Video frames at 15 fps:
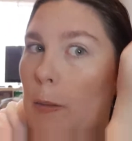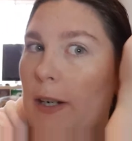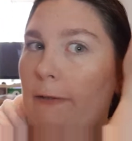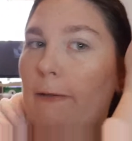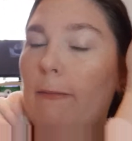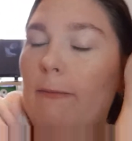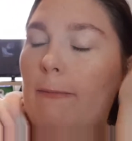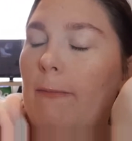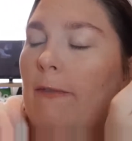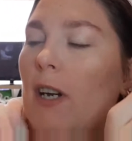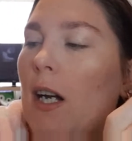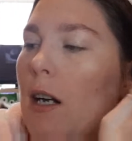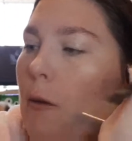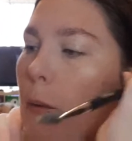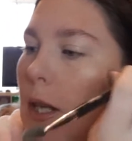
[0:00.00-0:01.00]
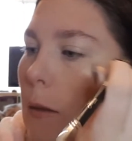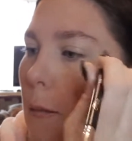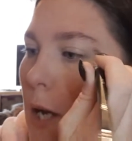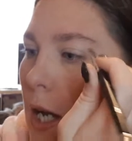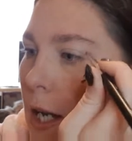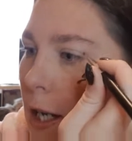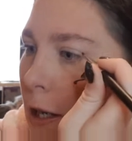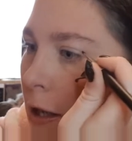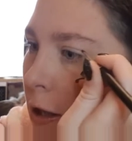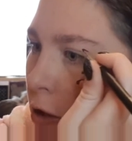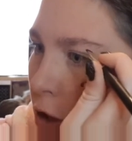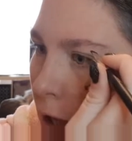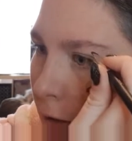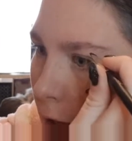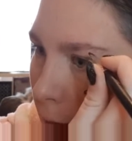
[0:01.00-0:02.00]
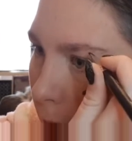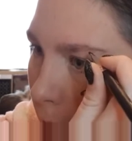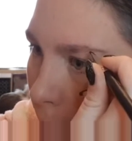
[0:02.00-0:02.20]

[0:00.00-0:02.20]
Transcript: bit far with my shaving.